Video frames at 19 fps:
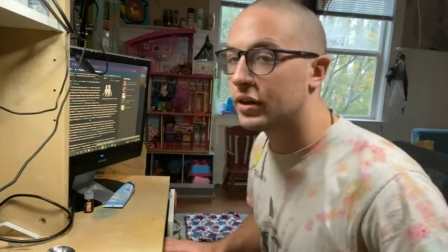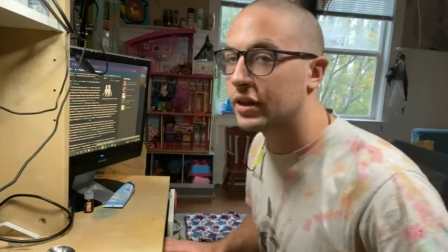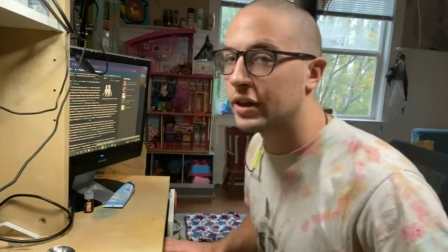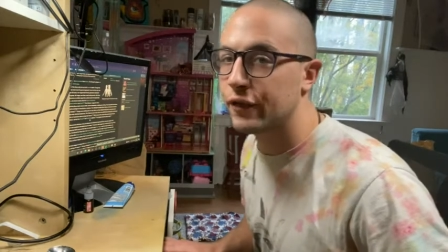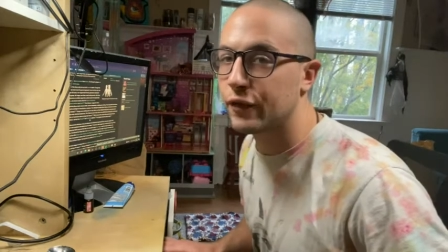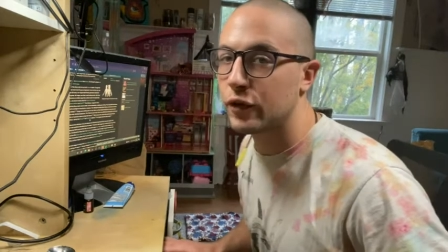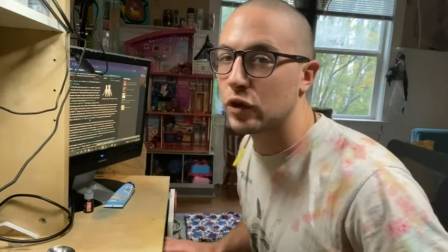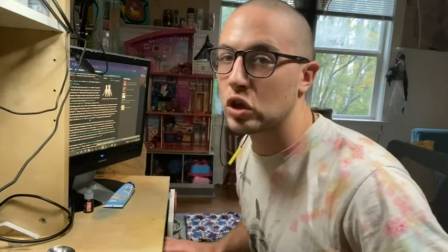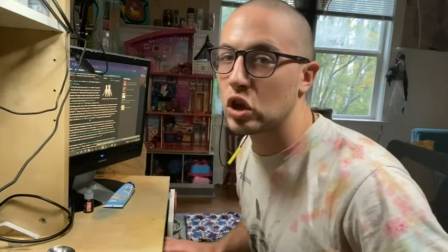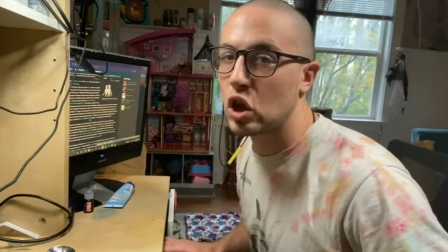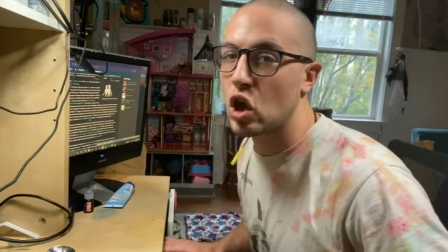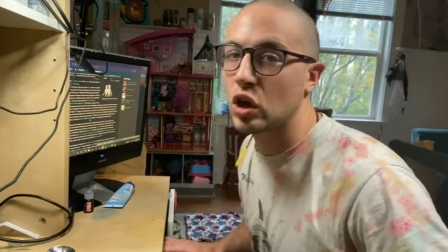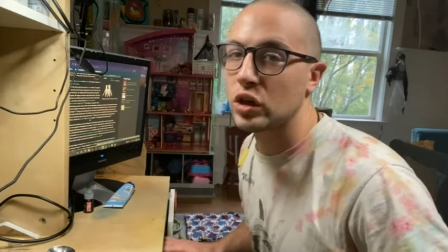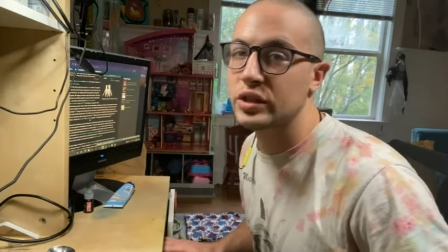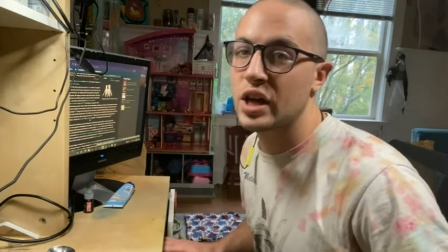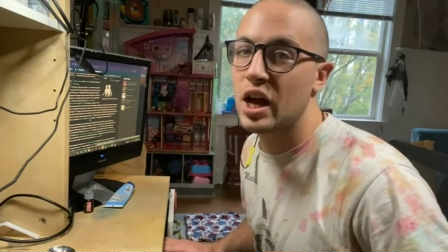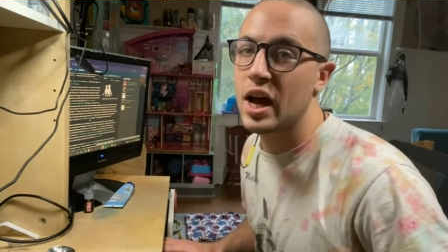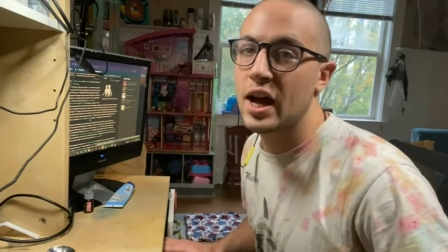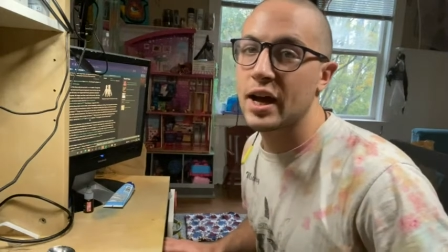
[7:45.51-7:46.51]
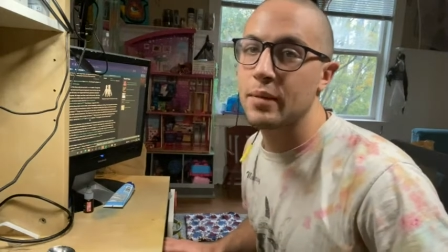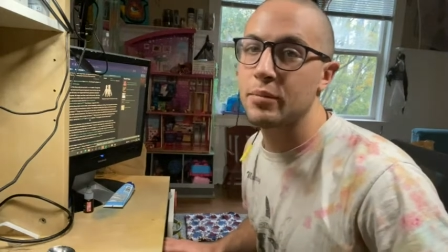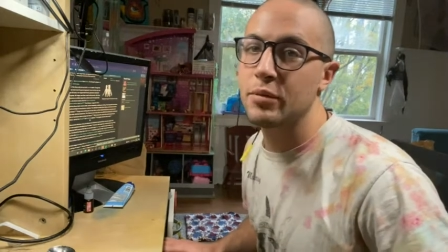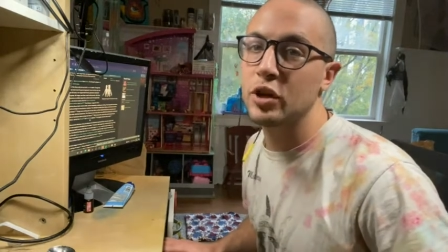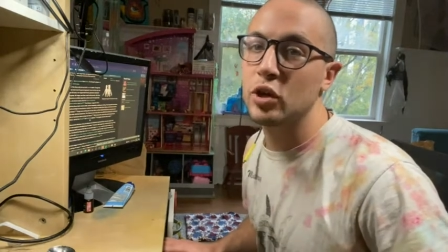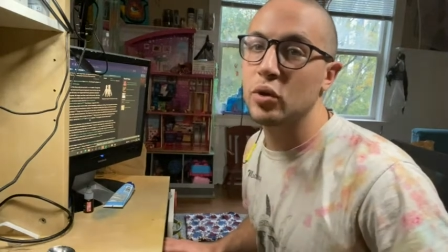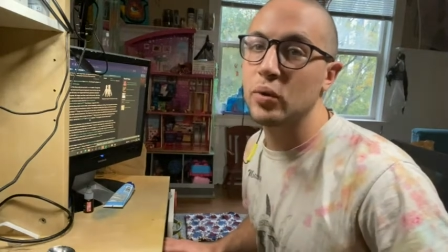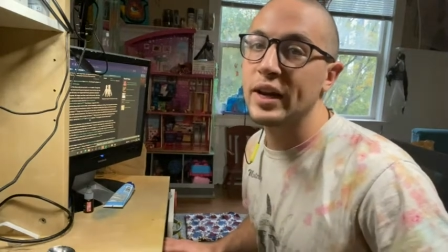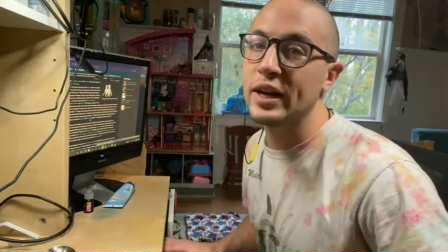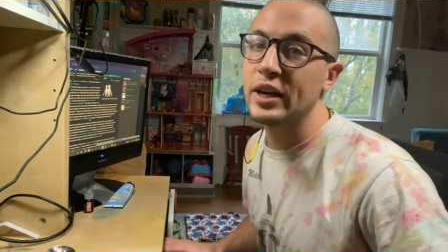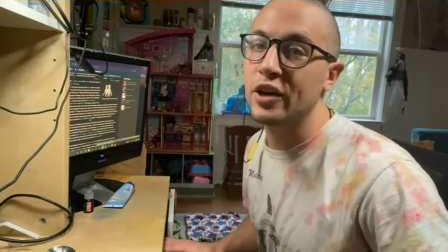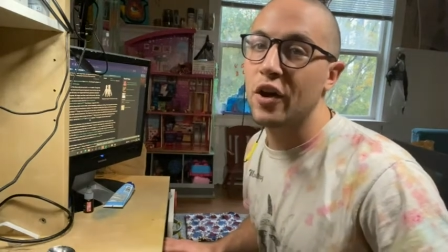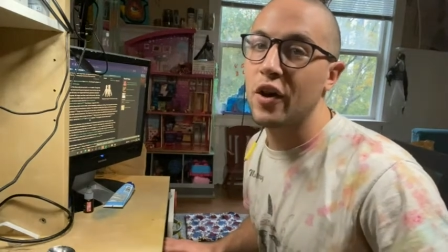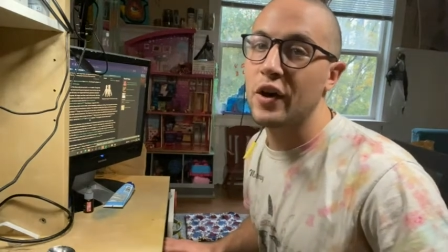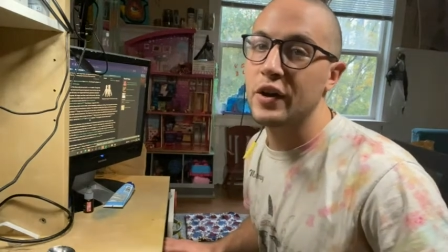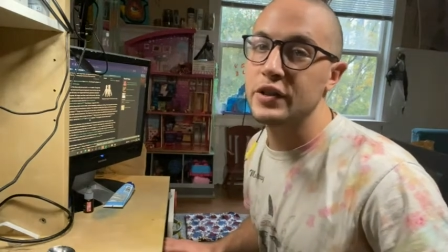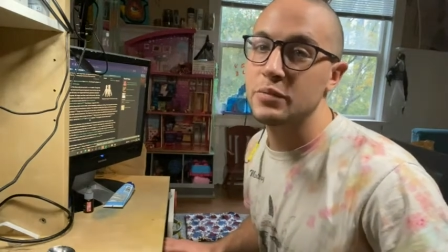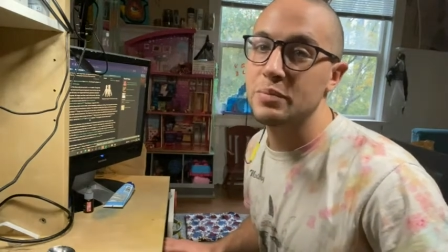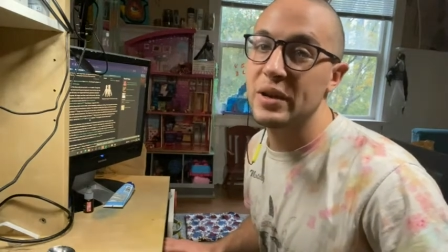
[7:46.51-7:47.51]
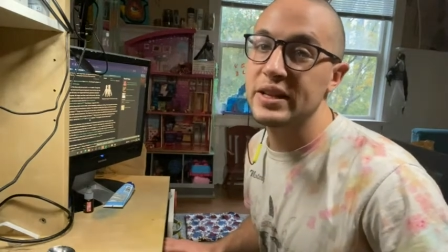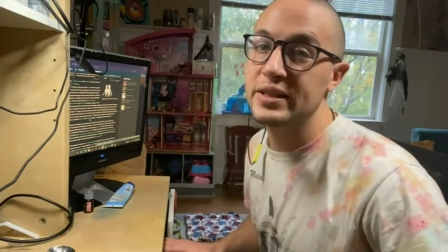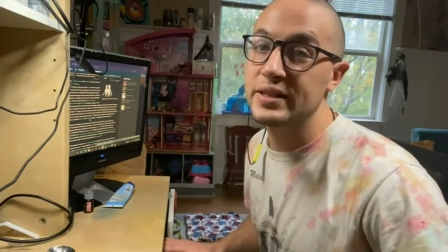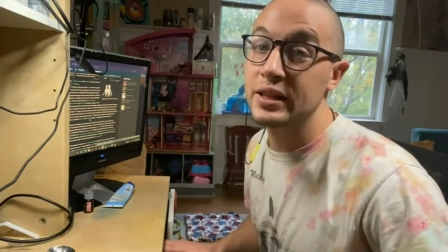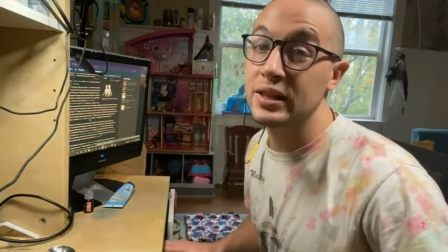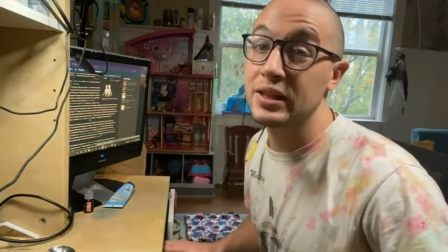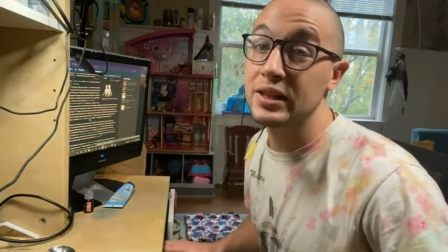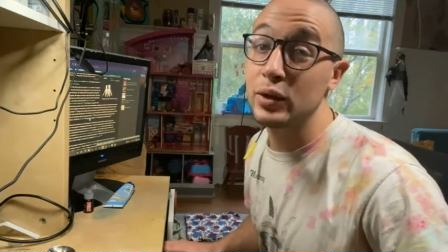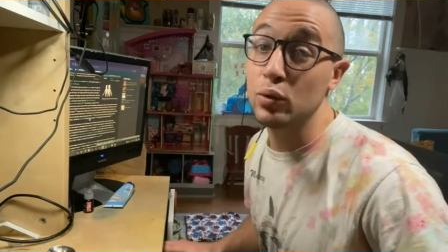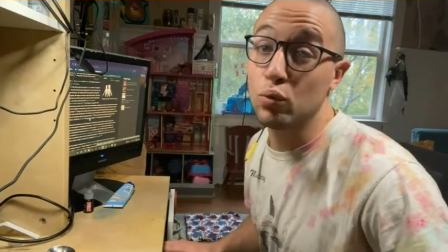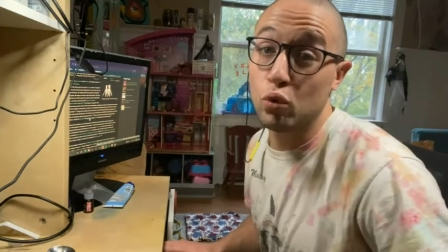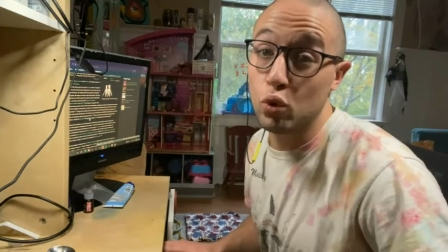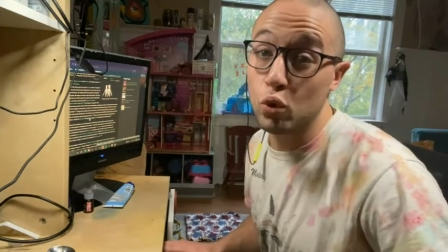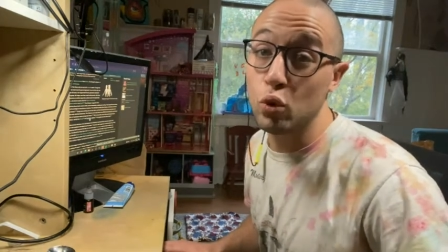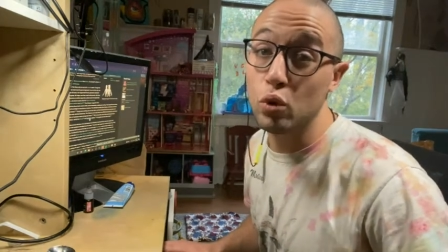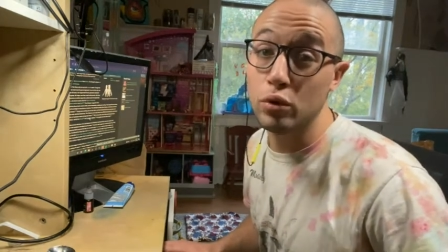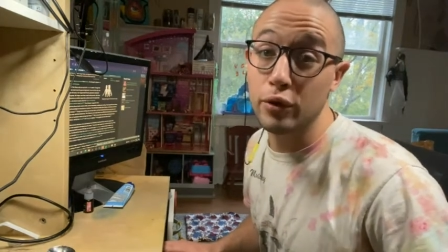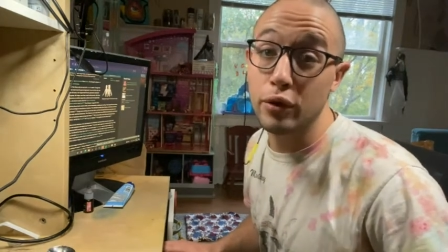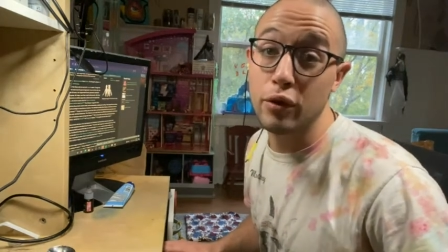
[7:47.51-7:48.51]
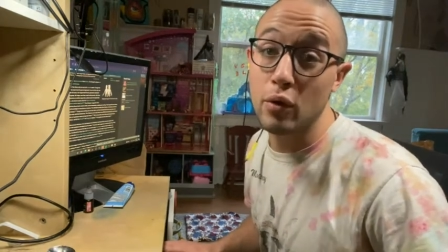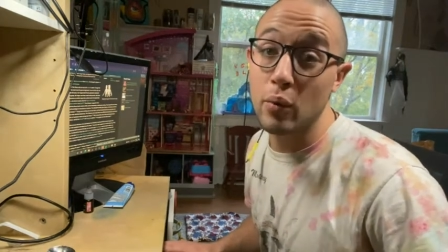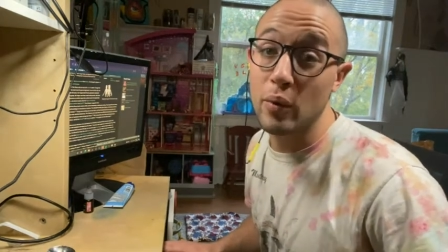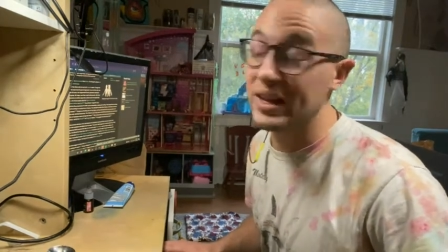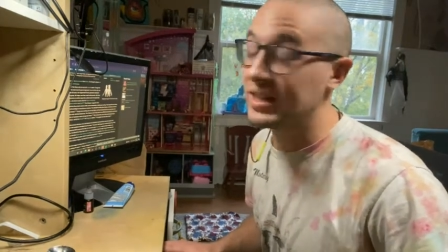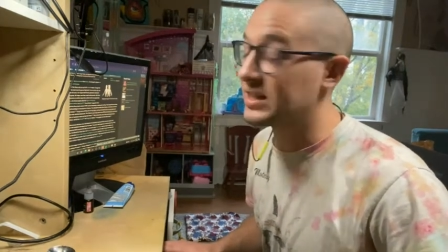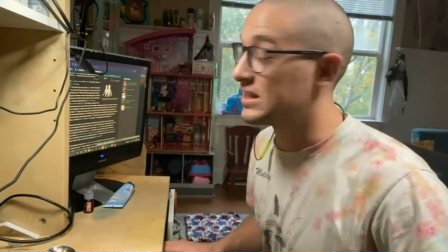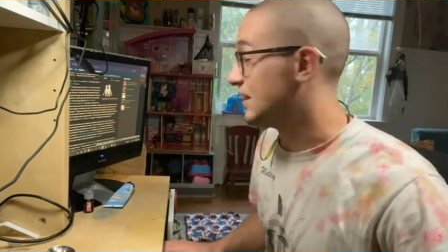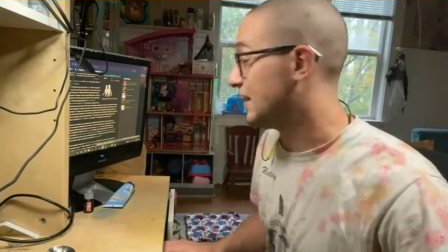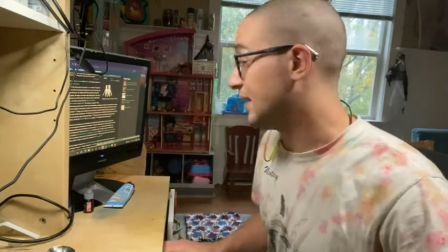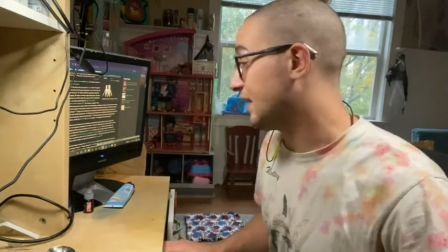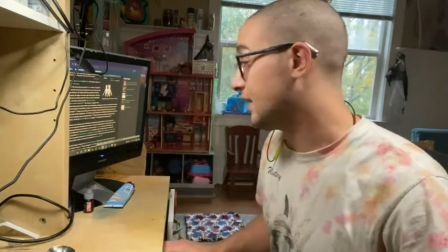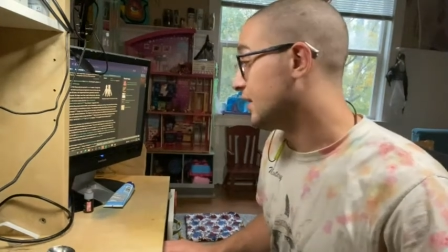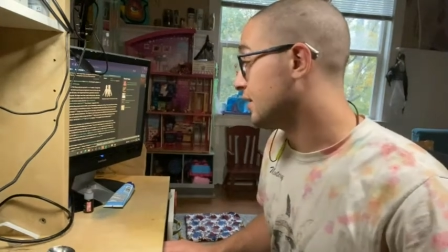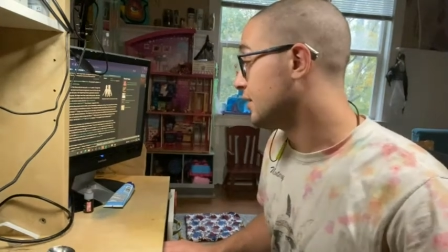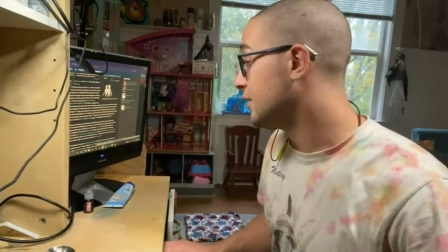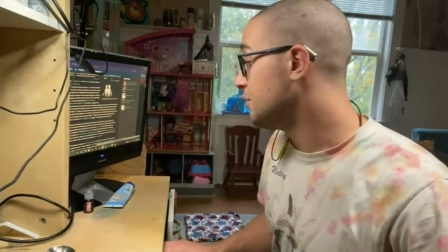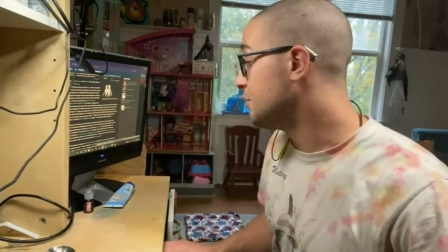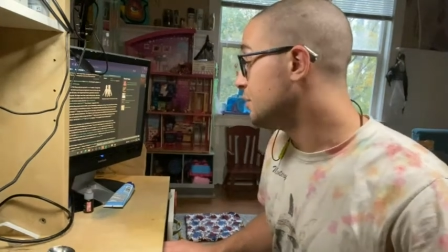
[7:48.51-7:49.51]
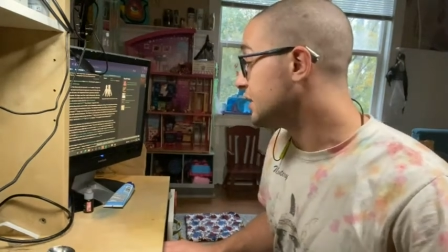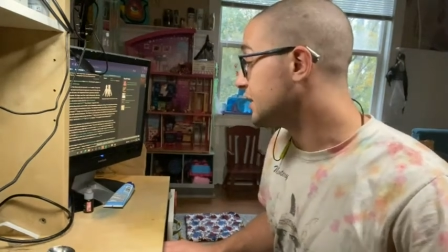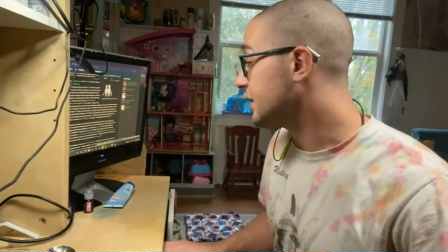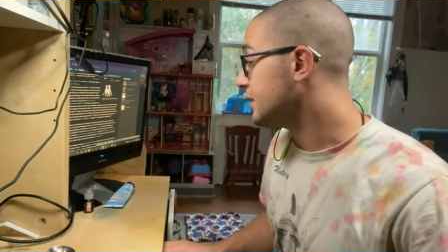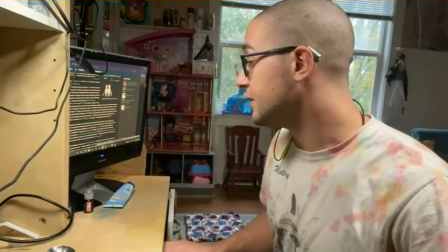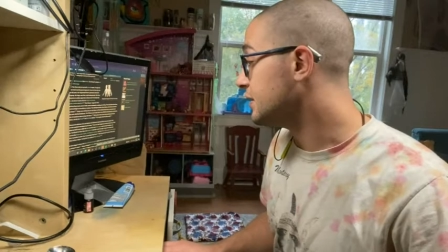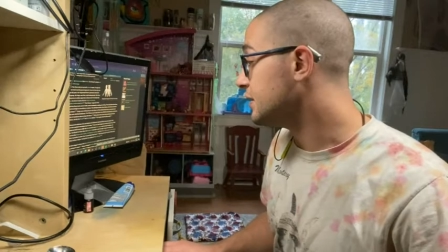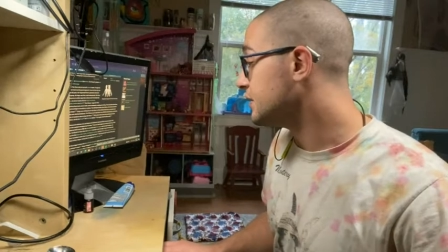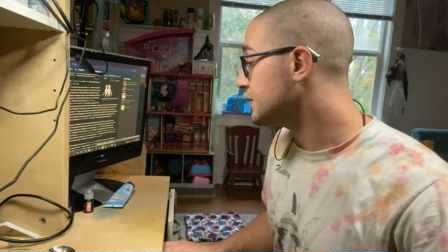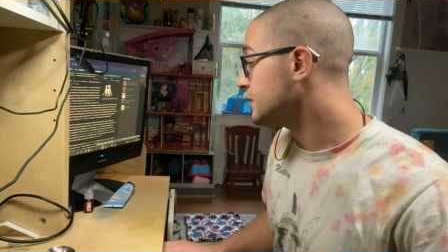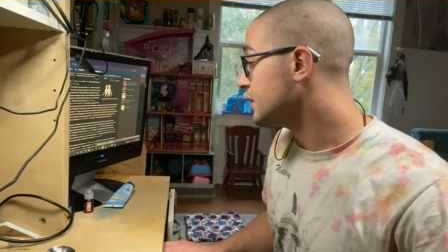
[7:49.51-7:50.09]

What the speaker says: for a long time, the Great Khans basically ruled the wasteland because